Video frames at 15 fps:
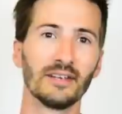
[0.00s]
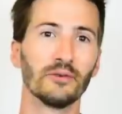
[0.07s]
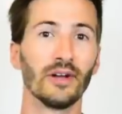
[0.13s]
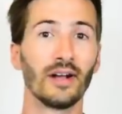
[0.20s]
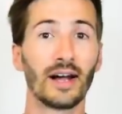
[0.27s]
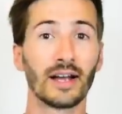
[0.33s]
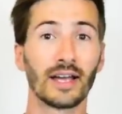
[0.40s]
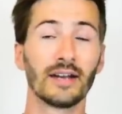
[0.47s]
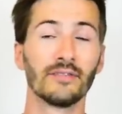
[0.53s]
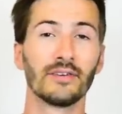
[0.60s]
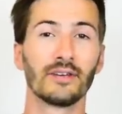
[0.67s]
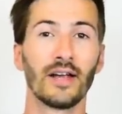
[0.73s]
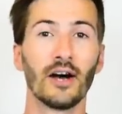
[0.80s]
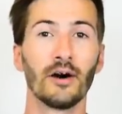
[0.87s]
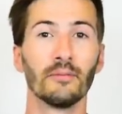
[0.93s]
that will kind of
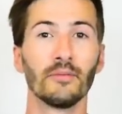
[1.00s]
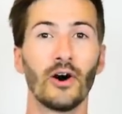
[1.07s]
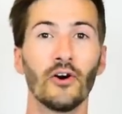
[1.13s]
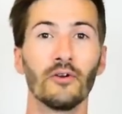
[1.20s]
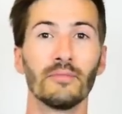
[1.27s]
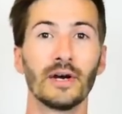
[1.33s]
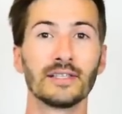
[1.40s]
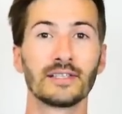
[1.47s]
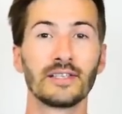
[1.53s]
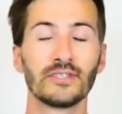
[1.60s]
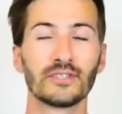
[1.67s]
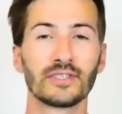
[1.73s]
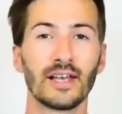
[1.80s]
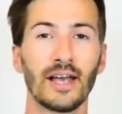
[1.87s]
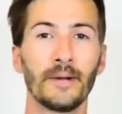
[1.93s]
help hone my skill
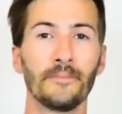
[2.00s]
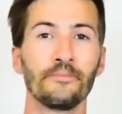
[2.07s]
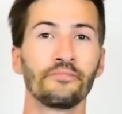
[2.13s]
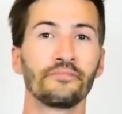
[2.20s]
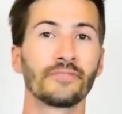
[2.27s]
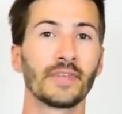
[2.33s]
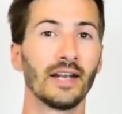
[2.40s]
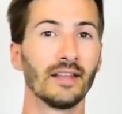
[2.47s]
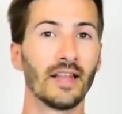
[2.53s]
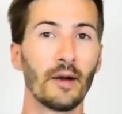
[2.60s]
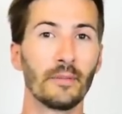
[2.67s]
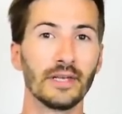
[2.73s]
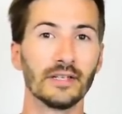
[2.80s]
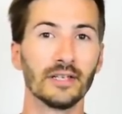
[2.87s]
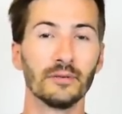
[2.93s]
set and allow
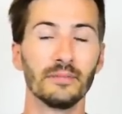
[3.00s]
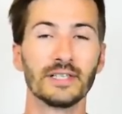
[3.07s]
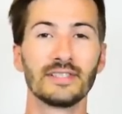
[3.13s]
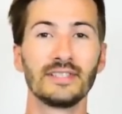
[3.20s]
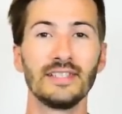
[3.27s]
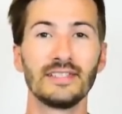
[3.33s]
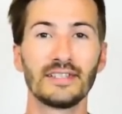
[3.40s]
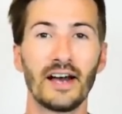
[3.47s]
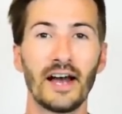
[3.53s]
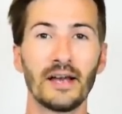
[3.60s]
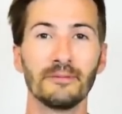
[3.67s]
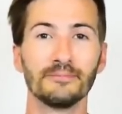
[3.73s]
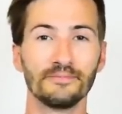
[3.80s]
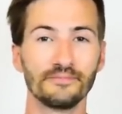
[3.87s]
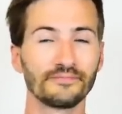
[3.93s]
me a little bit of seat
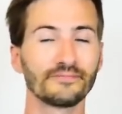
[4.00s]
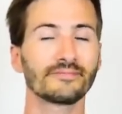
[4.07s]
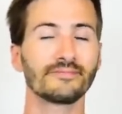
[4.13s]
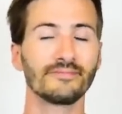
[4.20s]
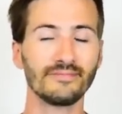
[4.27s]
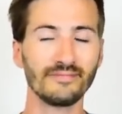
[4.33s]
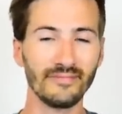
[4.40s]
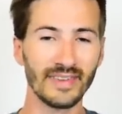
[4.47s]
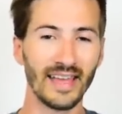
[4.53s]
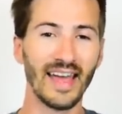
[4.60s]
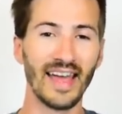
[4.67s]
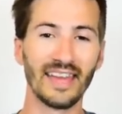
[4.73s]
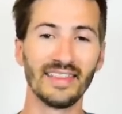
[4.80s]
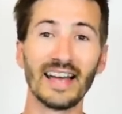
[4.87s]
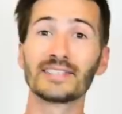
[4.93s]
time,
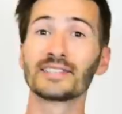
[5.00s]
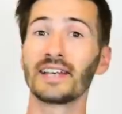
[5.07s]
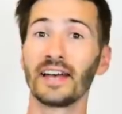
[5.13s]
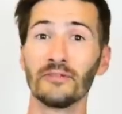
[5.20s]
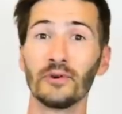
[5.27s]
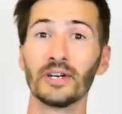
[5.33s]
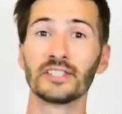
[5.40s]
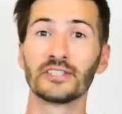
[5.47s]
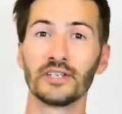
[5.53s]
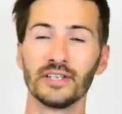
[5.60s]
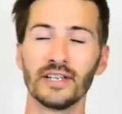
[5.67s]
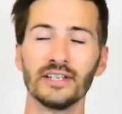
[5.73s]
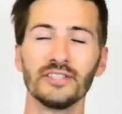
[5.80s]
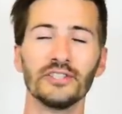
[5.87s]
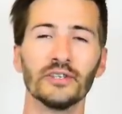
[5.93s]
and that's kind of what it's
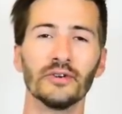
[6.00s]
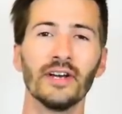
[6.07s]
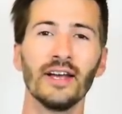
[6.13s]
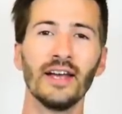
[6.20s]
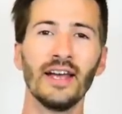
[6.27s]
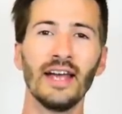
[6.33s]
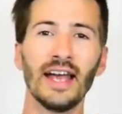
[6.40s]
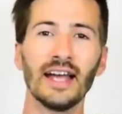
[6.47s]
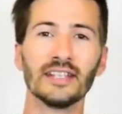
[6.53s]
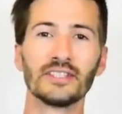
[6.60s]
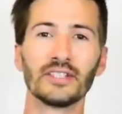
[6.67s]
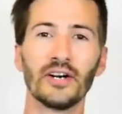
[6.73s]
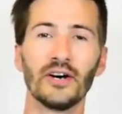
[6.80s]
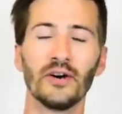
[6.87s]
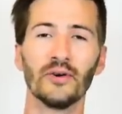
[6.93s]
turned into. And
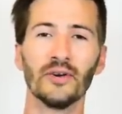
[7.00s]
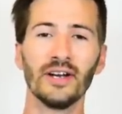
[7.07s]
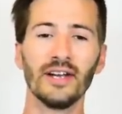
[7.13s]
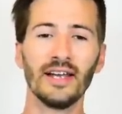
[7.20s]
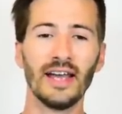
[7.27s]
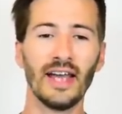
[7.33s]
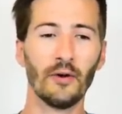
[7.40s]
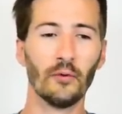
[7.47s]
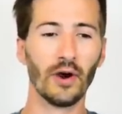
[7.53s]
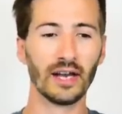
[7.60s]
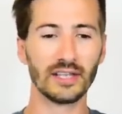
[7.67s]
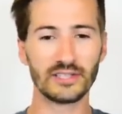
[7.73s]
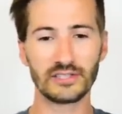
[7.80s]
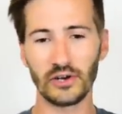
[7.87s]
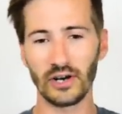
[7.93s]
so where
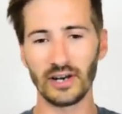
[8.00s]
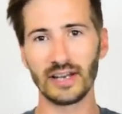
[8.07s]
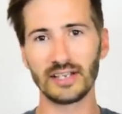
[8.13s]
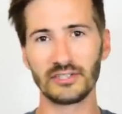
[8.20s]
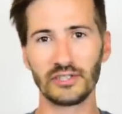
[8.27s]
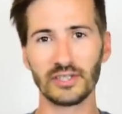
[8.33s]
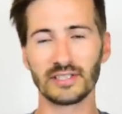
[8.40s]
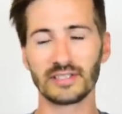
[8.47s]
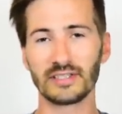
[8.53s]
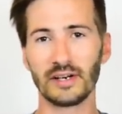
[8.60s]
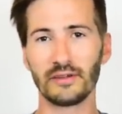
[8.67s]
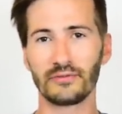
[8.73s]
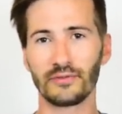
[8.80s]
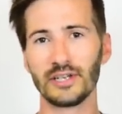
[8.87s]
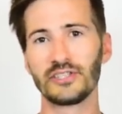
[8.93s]
it started as just
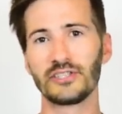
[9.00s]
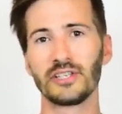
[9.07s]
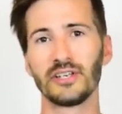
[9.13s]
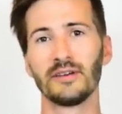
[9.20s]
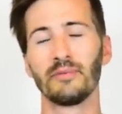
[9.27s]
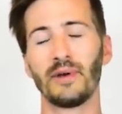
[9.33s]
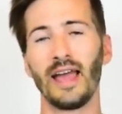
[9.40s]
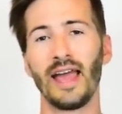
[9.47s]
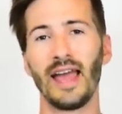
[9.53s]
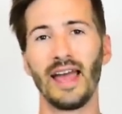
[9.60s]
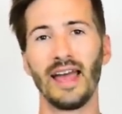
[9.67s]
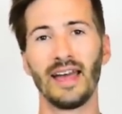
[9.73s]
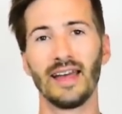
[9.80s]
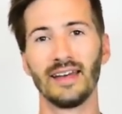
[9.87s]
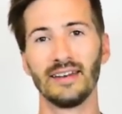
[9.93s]
a friendship
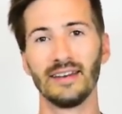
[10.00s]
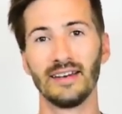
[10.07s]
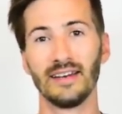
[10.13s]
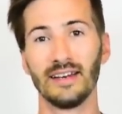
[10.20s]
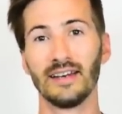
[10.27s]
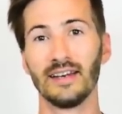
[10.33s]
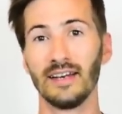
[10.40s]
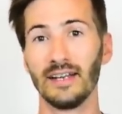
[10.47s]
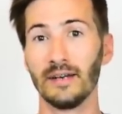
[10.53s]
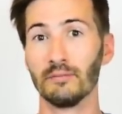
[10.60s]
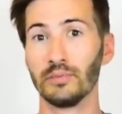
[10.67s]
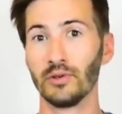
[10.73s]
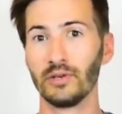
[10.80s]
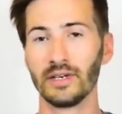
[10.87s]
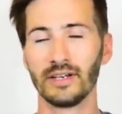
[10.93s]
and an
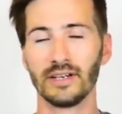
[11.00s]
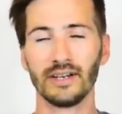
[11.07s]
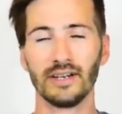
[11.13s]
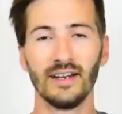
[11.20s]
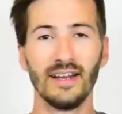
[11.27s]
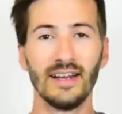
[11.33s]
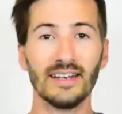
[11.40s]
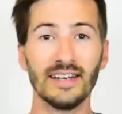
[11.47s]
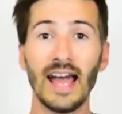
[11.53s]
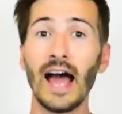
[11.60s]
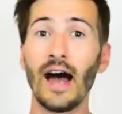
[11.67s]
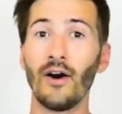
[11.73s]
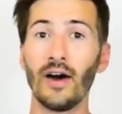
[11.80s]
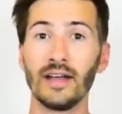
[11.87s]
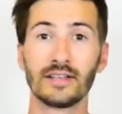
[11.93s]
employer,
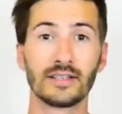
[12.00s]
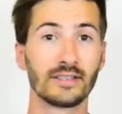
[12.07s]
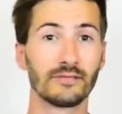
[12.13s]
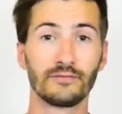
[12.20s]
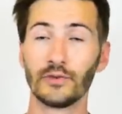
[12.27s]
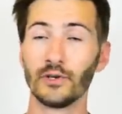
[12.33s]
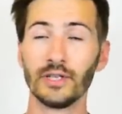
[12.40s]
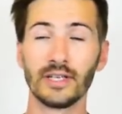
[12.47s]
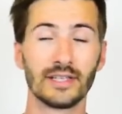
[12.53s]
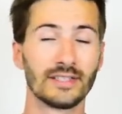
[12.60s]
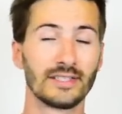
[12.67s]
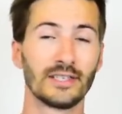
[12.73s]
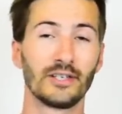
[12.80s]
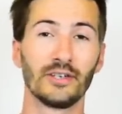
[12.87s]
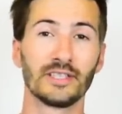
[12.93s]
now I fully
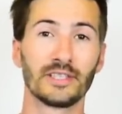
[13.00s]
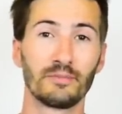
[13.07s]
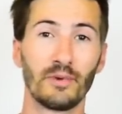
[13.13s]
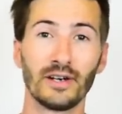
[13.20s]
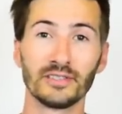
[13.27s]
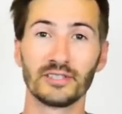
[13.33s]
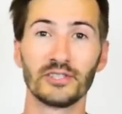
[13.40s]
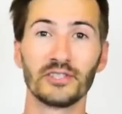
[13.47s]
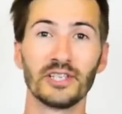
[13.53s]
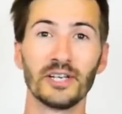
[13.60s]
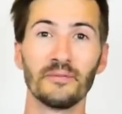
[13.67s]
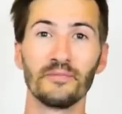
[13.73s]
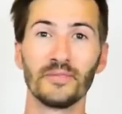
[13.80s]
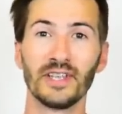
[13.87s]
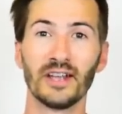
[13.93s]
consider it a
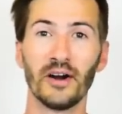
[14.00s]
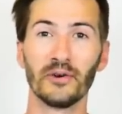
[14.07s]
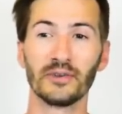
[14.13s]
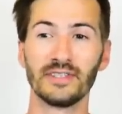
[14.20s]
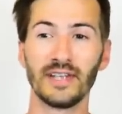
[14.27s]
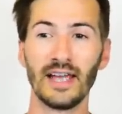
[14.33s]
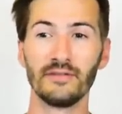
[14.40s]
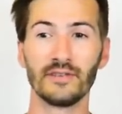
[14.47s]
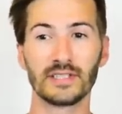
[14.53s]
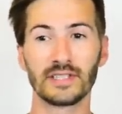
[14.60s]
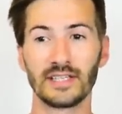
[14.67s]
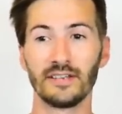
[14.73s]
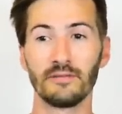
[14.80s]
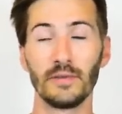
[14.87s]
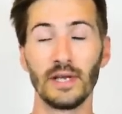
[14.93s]
sponsorship. You know, Dave doesn't
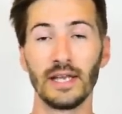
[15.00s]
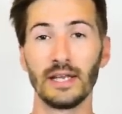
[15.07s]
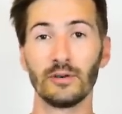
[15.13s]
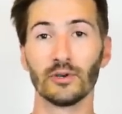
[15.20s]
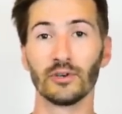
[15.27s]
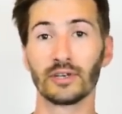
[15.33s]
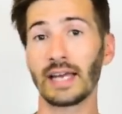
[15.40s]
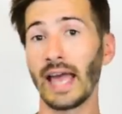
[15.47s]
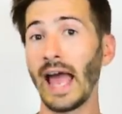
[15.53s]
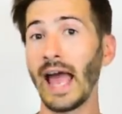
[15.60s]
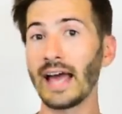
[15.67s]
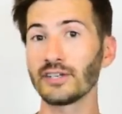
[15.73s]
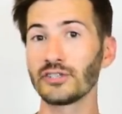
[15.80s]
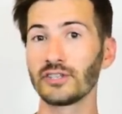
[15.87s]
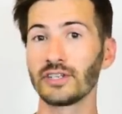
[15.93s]
give me any real
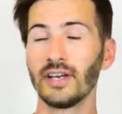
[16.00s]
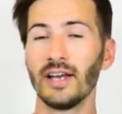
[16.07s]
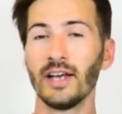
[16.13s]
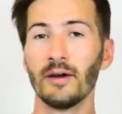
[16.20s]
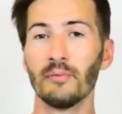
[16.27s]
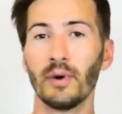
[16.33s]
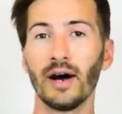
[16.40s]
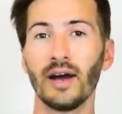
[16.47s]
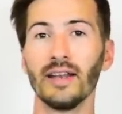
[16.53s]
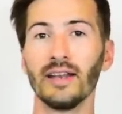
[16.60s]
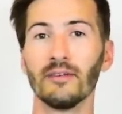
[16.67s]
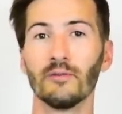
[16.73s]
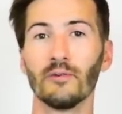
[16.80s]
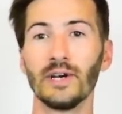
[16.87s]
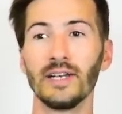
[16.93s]
cash,
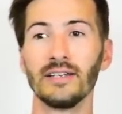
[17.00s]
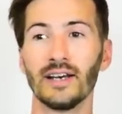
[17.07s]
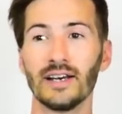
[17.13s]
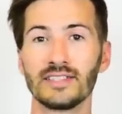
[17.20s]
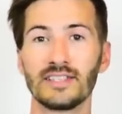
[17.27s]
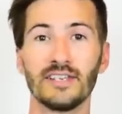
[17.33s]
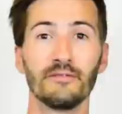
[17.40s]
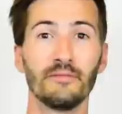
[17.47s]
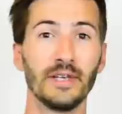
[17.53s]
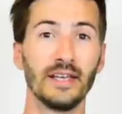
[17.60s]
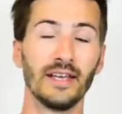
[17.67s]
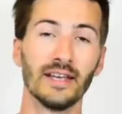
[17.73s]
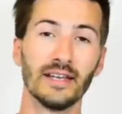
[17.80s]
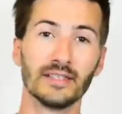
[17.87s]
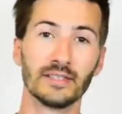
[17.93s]
but what he does give me
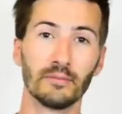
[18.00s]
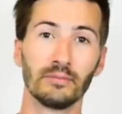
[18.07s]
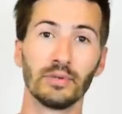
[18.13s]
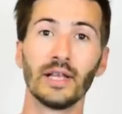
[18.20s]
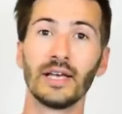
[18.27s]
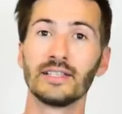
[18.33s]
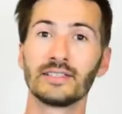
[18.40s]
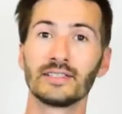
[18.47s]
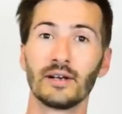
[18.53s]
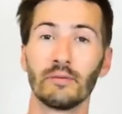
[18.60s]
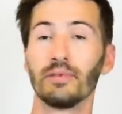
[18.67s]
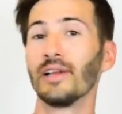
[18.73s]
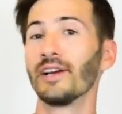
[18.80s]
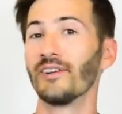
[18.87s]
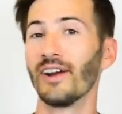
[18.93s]
is a place, a
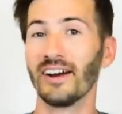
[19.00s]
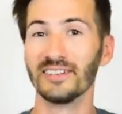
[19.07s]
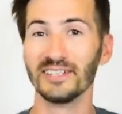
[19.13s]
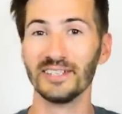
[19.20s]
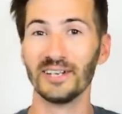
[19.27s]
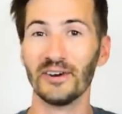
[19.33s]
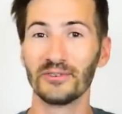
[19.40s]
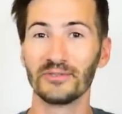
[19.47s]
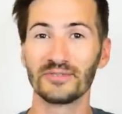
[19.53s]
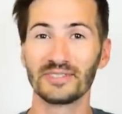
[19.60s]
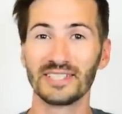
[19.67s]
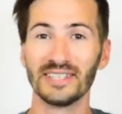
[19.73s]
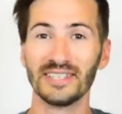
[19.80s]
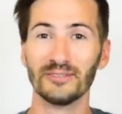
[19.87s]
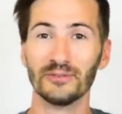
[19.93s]
playground, you know,
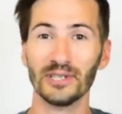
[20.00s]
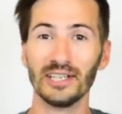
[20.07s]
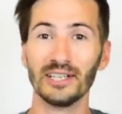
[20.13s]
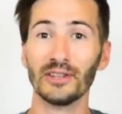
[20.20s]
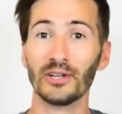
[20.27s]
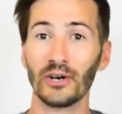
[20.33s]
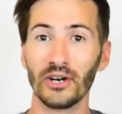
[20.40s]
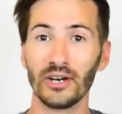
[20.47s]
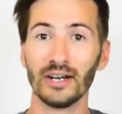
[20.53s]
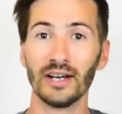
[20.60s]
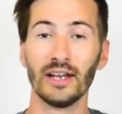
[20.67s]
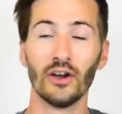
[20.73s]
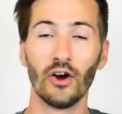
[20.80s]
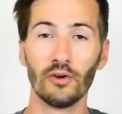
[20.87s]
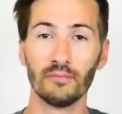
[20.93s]
to really learn
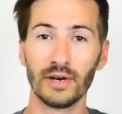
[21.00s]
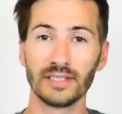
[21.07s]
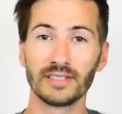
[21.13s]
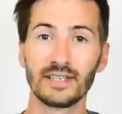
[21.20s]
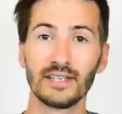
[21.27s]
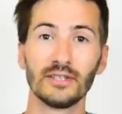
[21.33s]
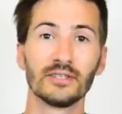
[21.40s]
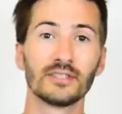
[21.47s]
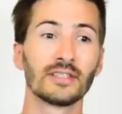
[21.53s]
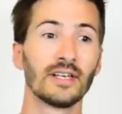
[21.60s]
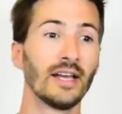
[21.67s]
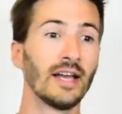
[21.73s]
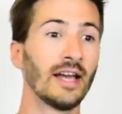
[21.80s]
and hone my skills.